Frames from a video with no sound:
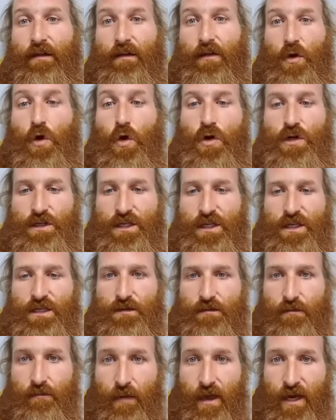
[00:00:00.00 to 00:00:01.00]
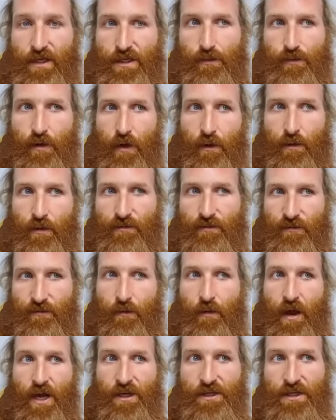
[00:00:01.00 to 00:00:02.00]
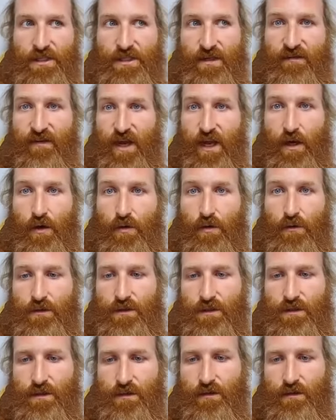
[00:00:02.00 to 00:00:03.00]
causes major problems for emergency vehicles.